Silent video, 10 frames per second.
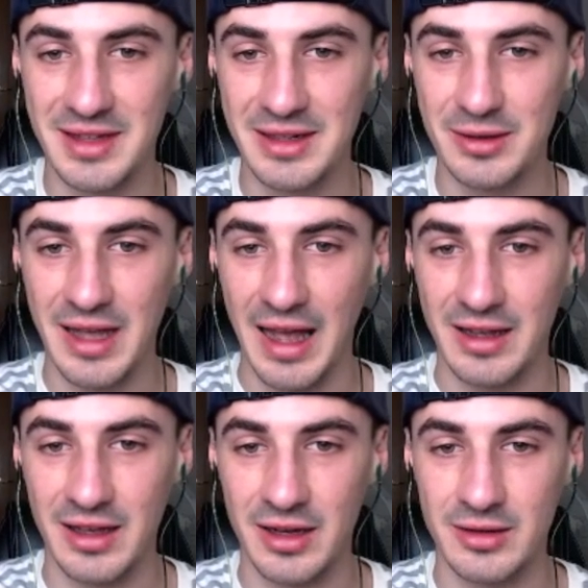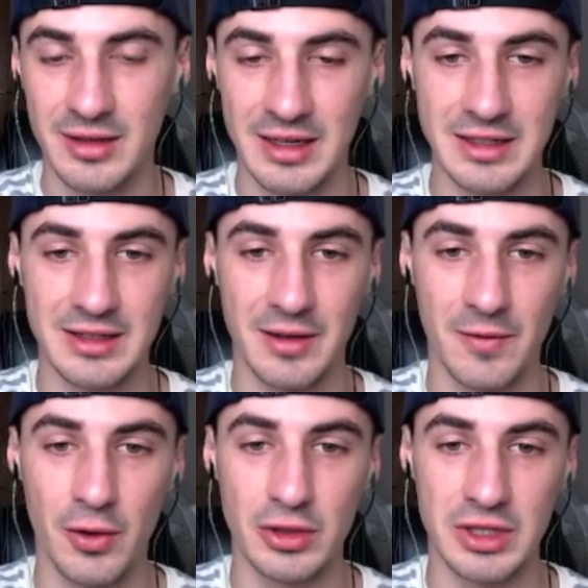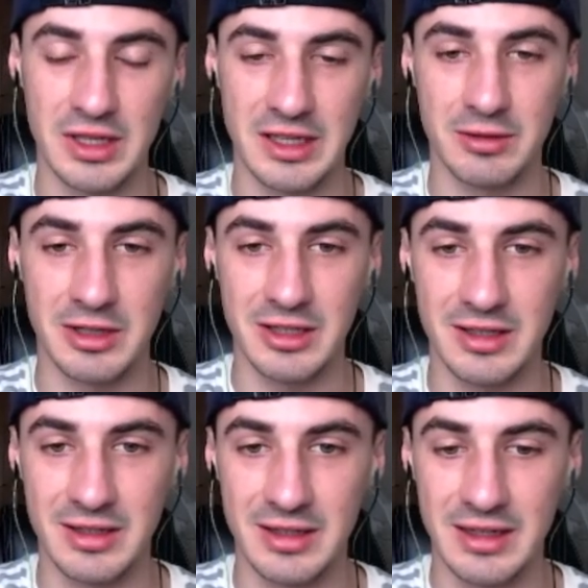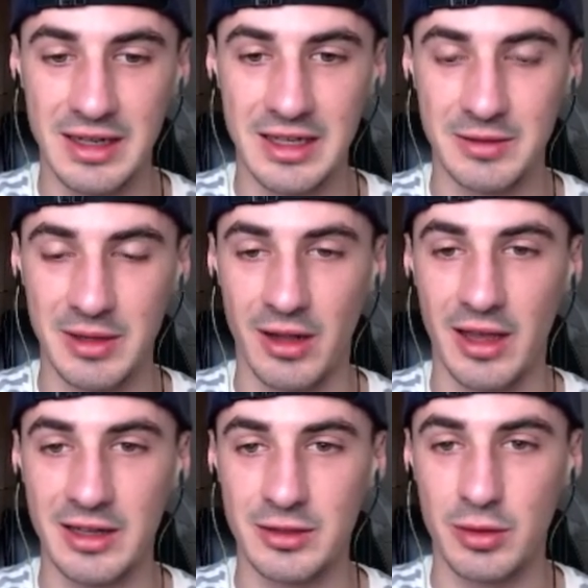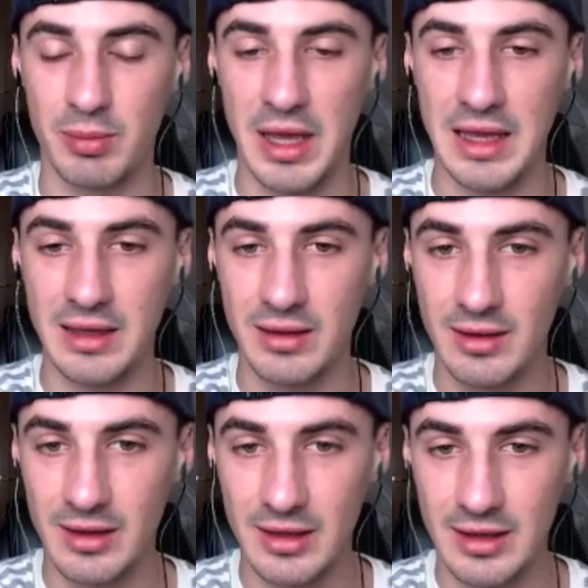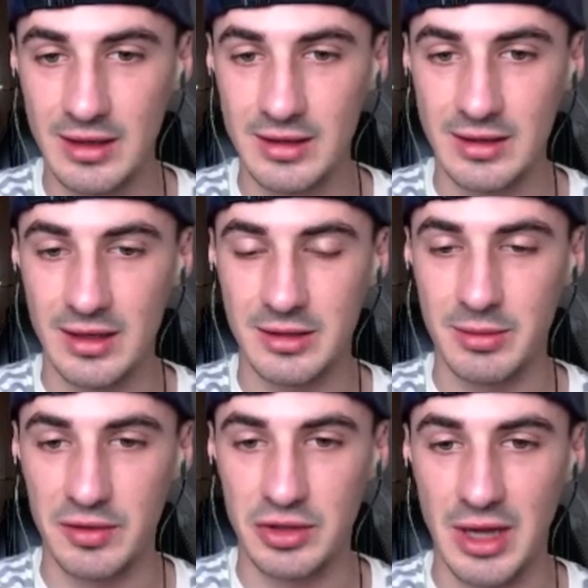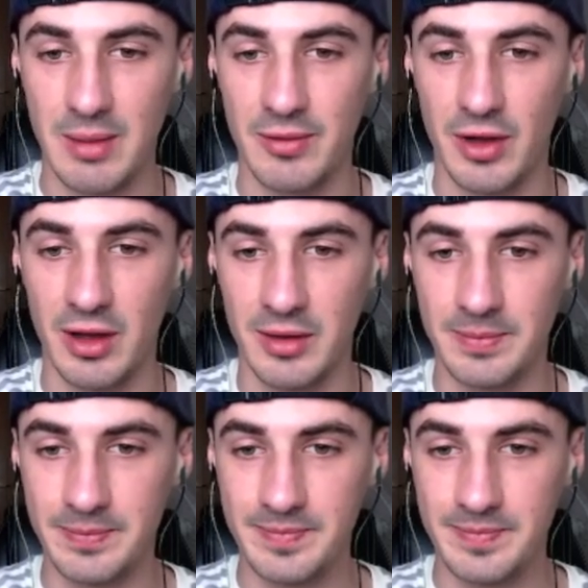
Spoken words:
Little cat girl, and unfortunately this one has been likened to a pig. That's a bit of a shame for her.